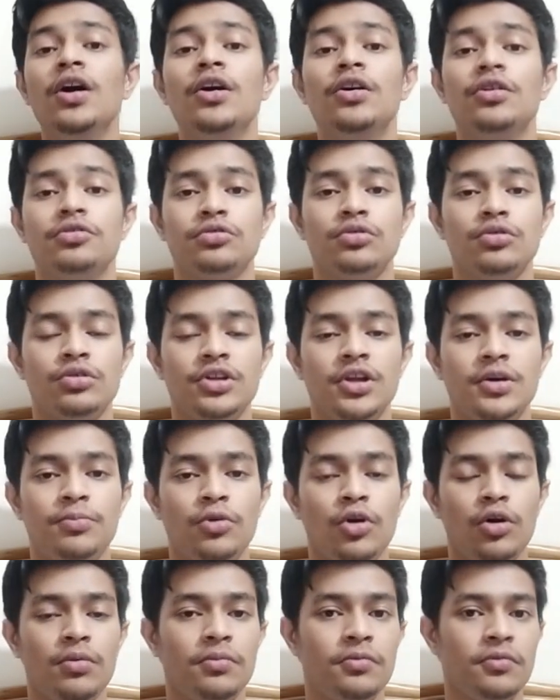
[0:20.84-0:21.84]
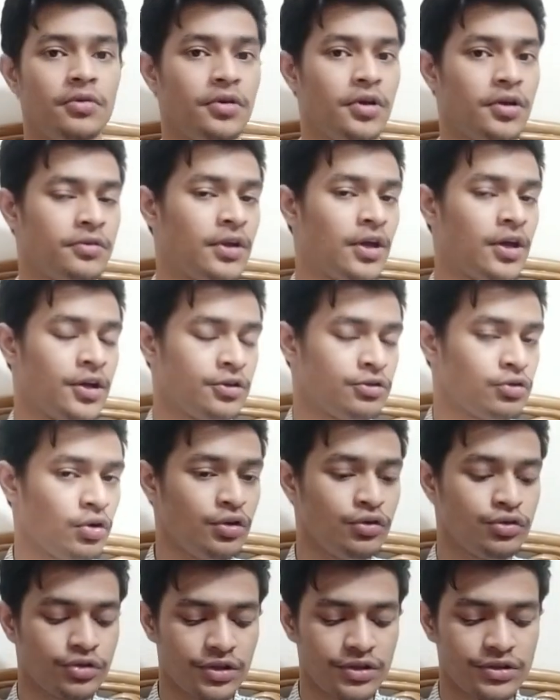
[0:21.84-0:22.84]
So the
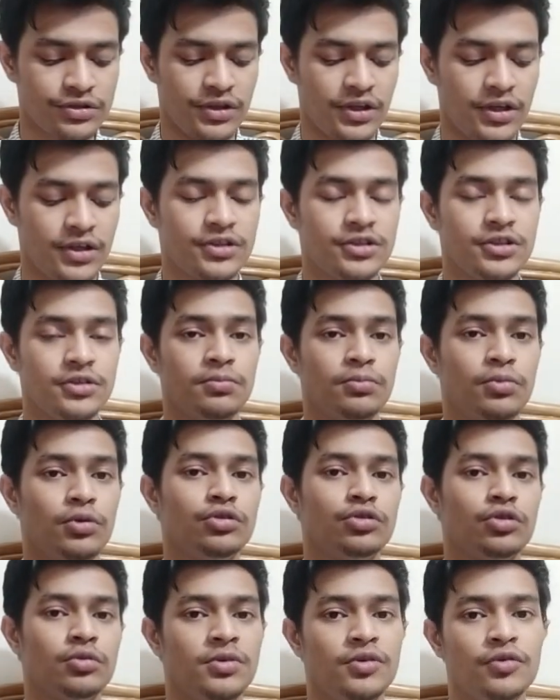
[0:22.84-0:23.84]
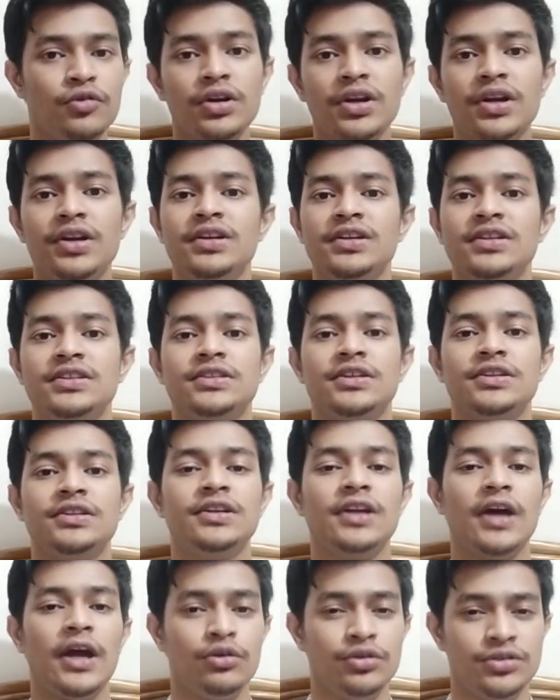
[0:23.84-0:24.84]
solution is really simple. So before getting
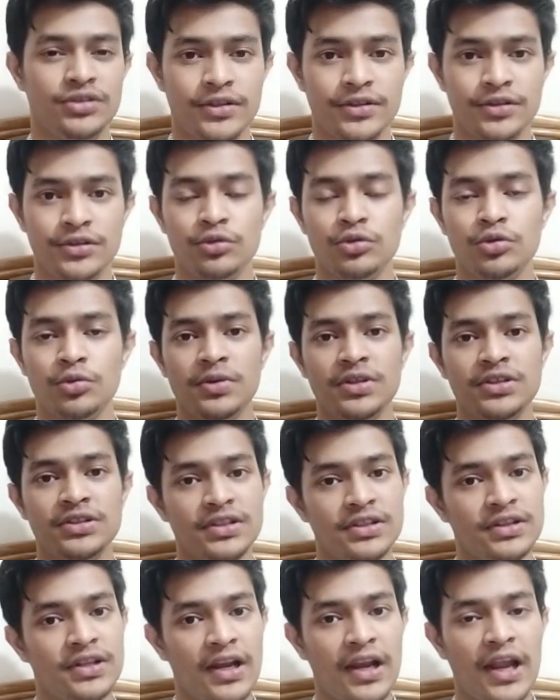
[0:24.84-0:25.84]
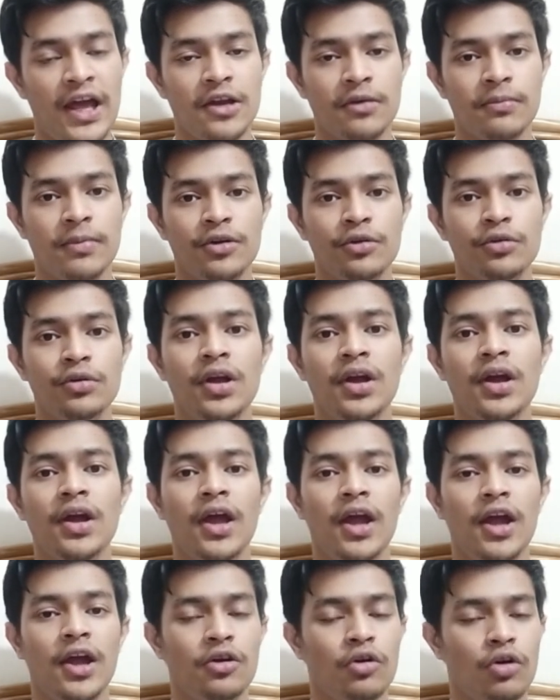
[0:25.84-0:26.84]
started, I would suggest you to please hit the like button
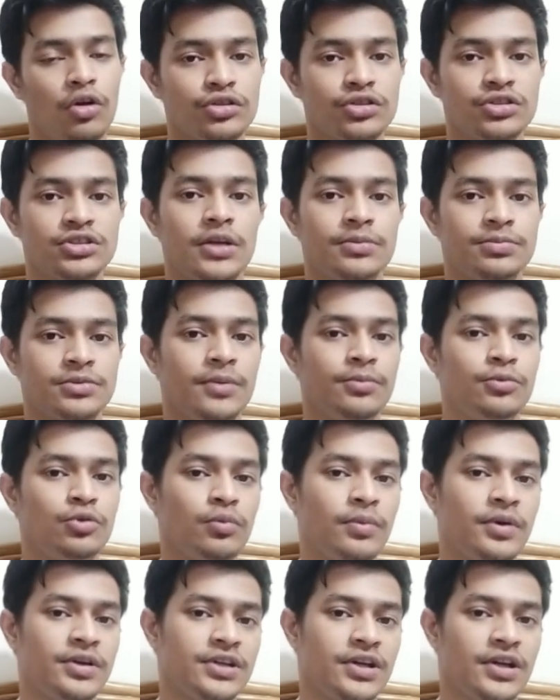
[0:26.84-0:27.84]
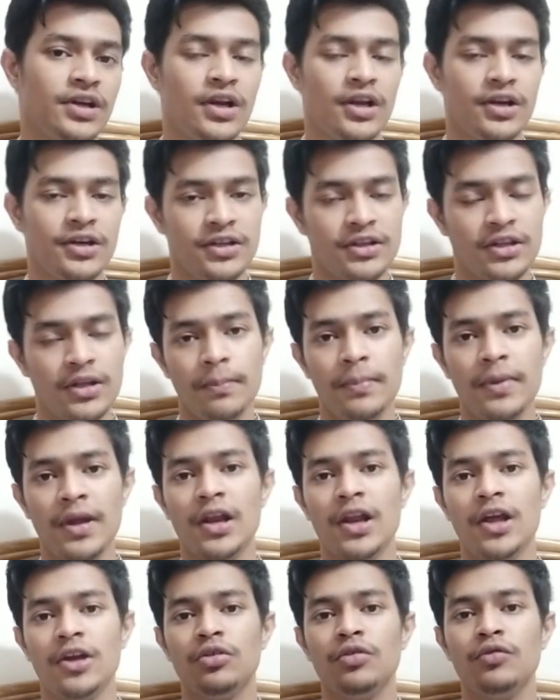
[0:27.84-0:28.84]
and also subscribe to my channel and hit the
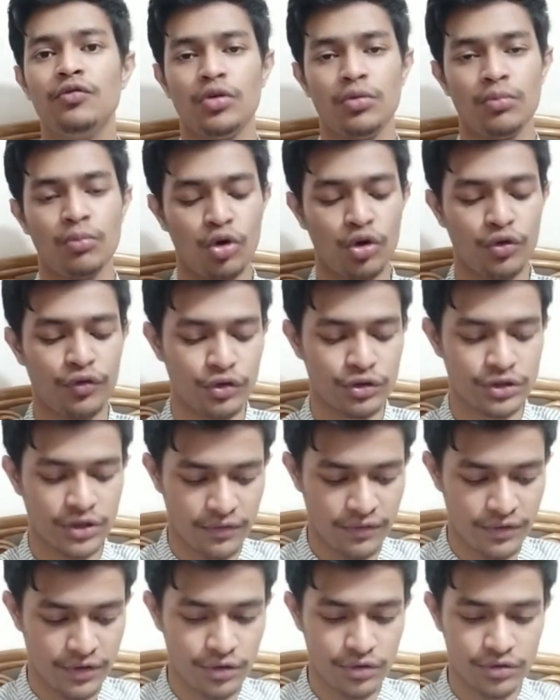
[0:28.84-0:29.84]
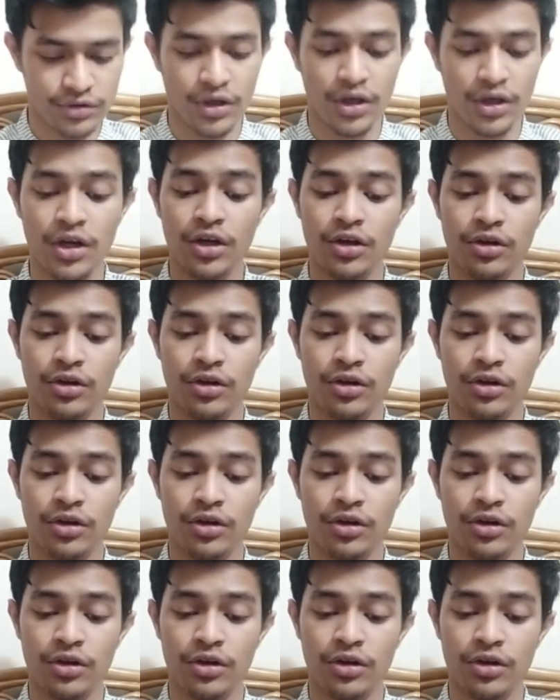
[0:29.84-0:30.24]
bell icon for more future videos.